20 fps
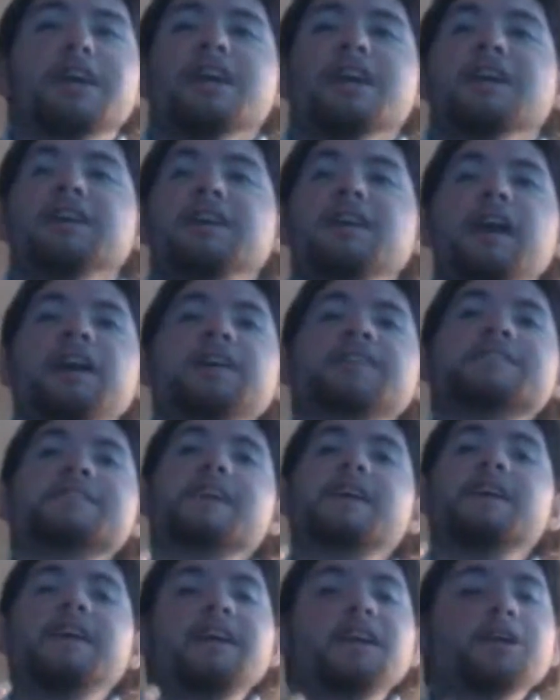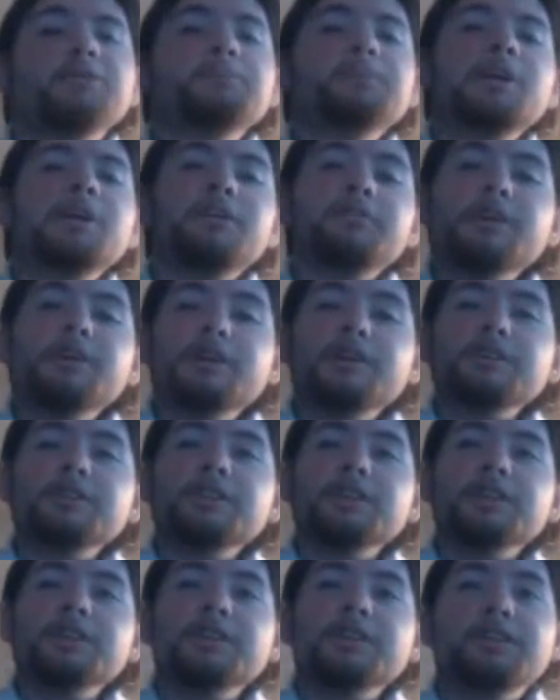yes, I am in a
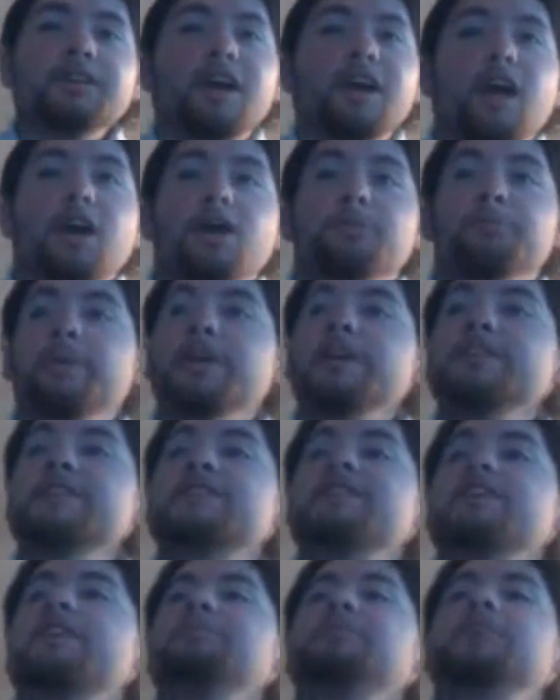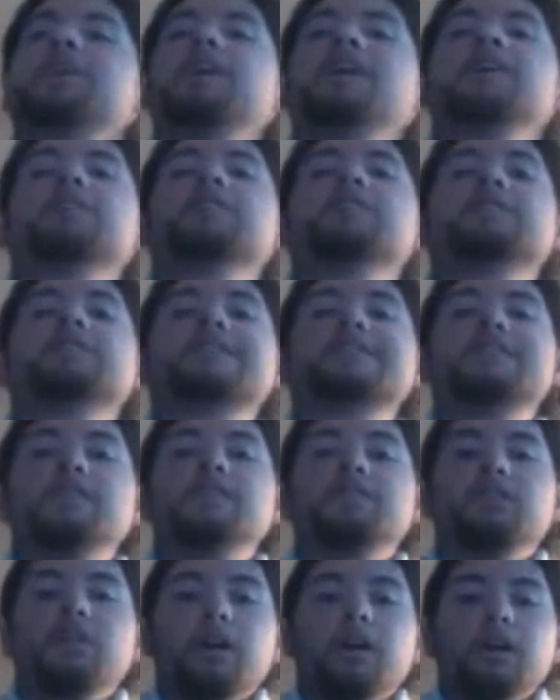wheelchair, but some things are
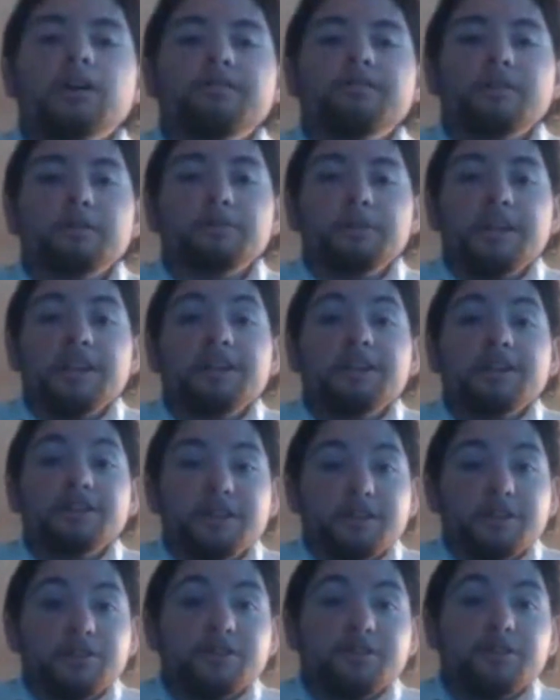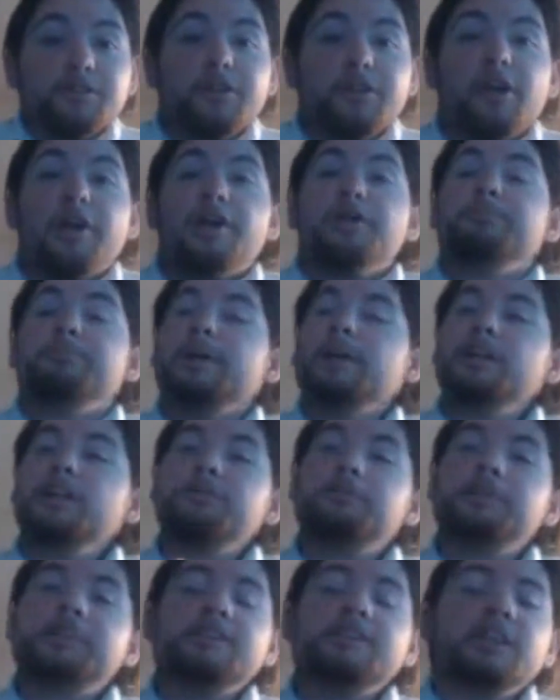still hard for me to do. But let
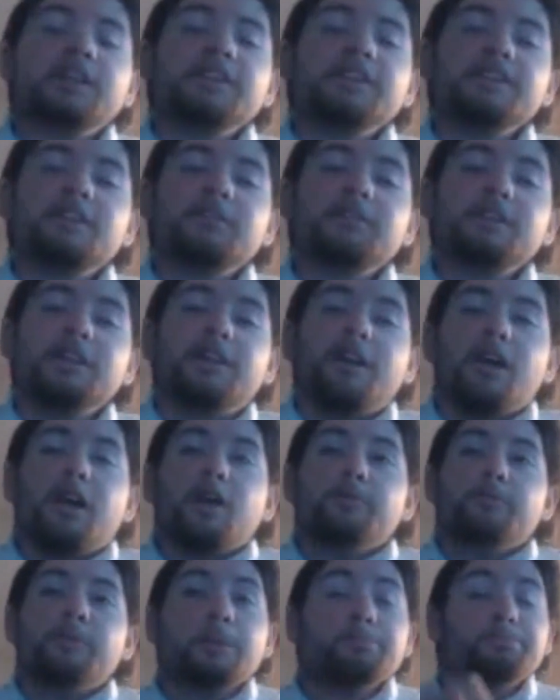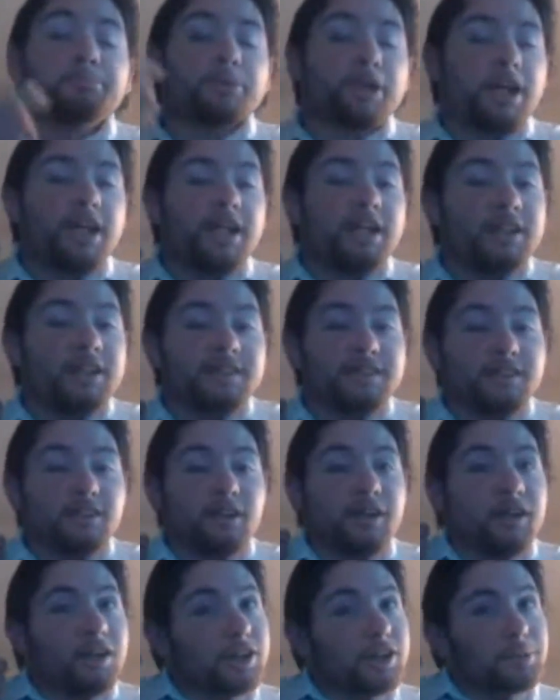me tell you something, my brain is
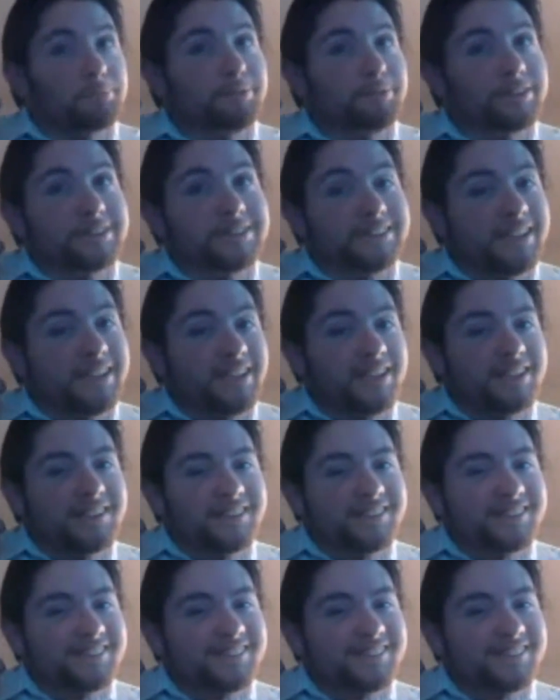100%.